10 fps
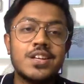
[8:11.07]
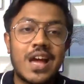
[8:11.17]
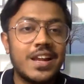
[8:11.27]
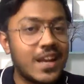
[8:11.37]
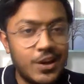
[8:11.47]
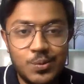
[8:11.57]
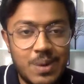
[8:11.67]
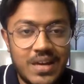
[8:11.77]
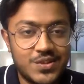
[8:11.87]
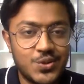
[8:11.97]
I'll tell you
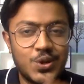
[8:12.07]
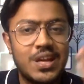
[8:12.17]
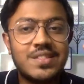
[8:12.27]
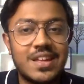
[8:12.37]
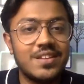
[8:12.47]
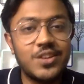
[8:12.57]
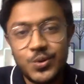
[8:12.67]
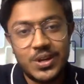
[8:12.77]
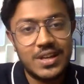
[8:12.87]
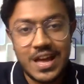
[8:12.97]
my story and then you
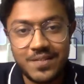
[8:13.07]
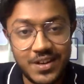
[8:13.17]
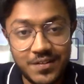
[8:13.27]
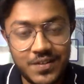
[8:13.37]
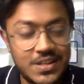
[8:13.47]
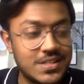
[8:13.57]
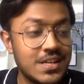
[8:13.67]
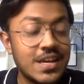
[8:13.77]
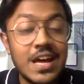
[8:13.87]
can have an influence.